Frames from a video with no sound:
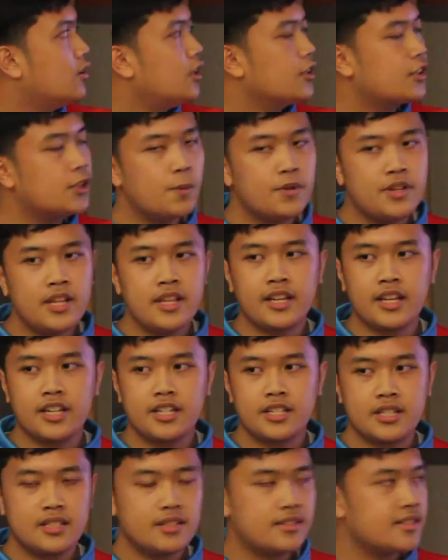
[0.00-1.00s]
A
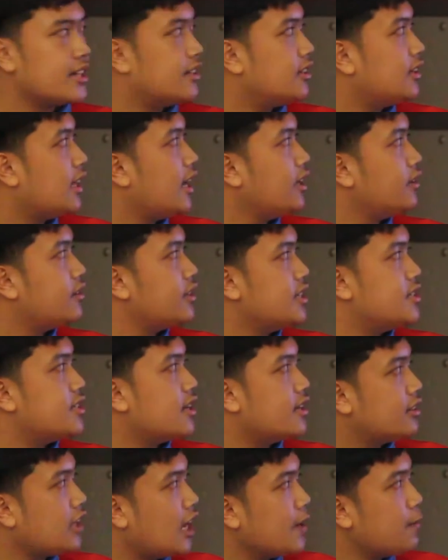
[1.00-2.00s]
communication satellite is
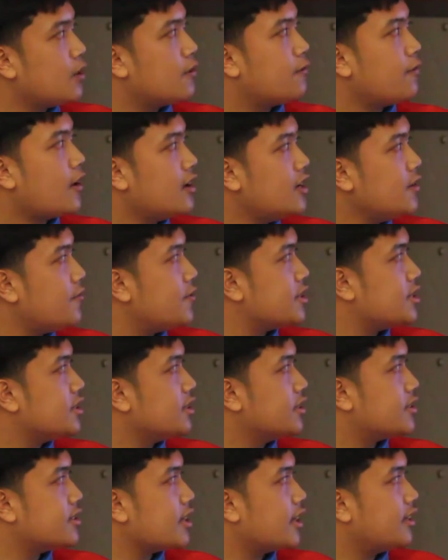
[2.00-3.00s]
a type of
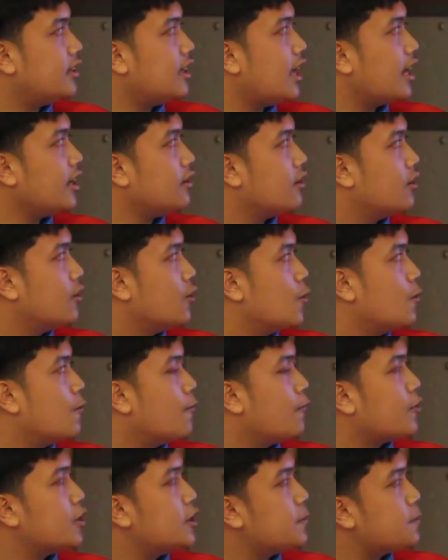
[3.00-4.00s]
artificial satellite
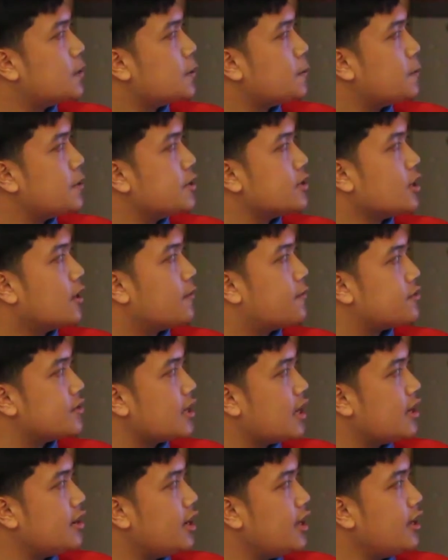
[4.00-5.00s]
for the purpose of
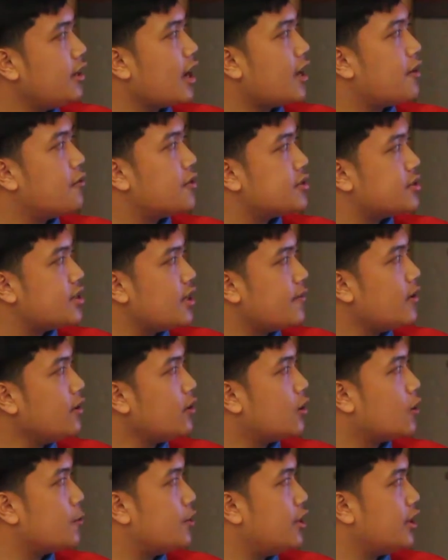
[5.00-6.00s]
sending and
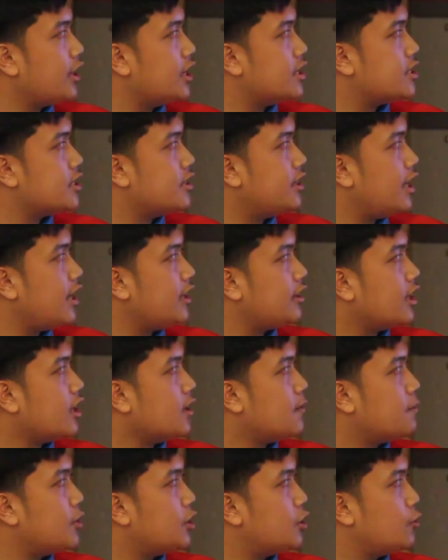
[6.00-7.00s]
receiving communication
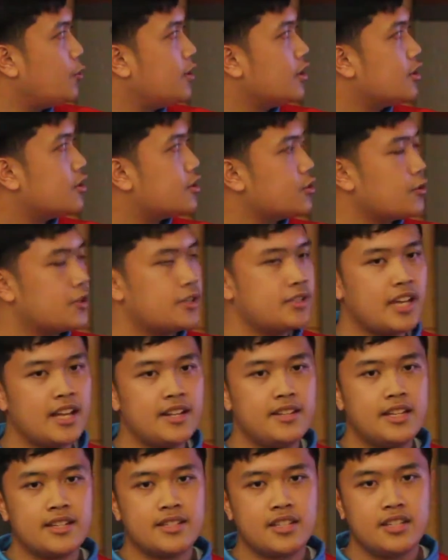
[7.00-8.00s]
data between a source
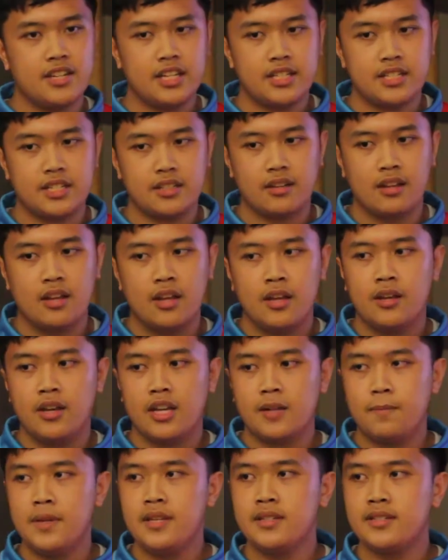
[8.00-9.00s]
and destination.
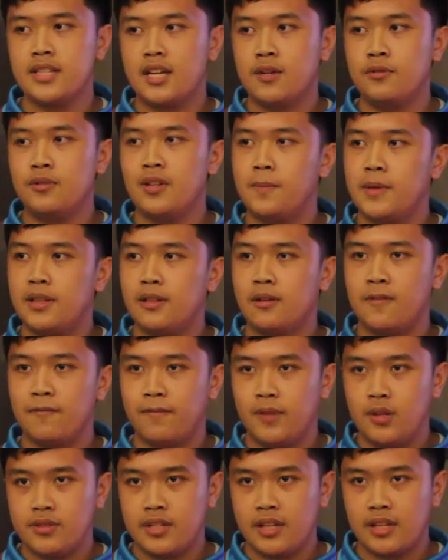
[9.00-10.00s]
It may sound a bit
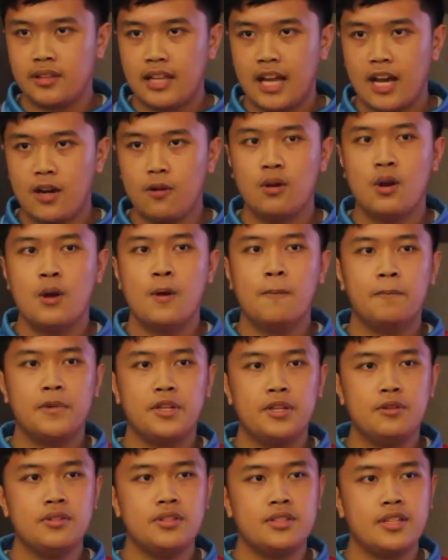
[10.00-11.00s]
confusing now,
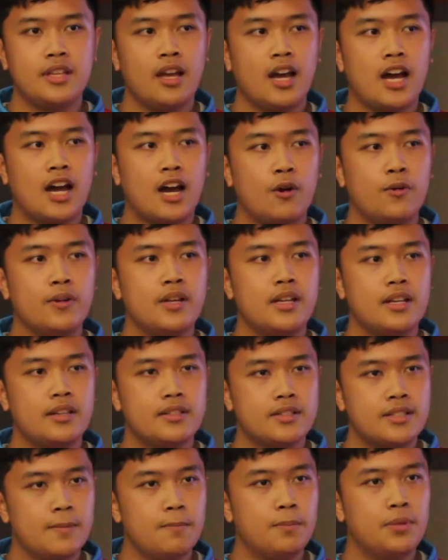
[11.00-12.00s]
but you'll see how
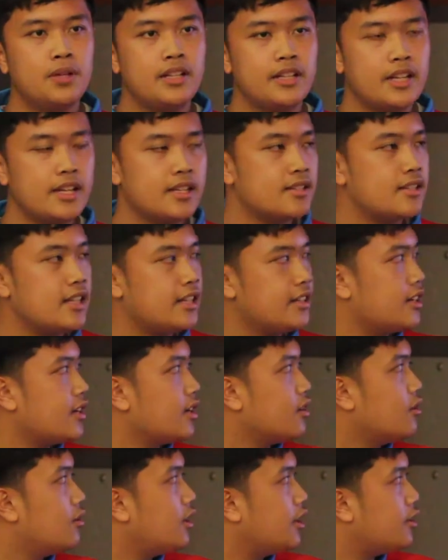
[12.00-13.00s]
simple it is
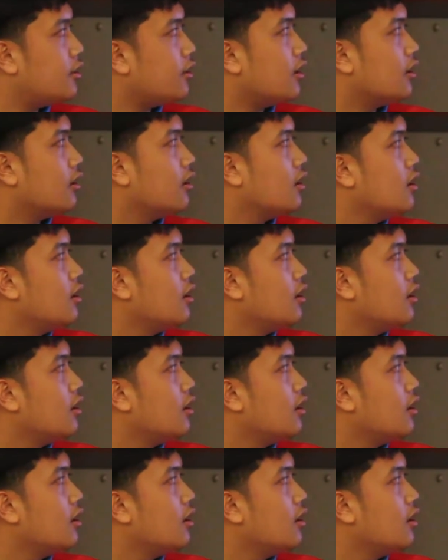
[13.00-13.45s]
later on.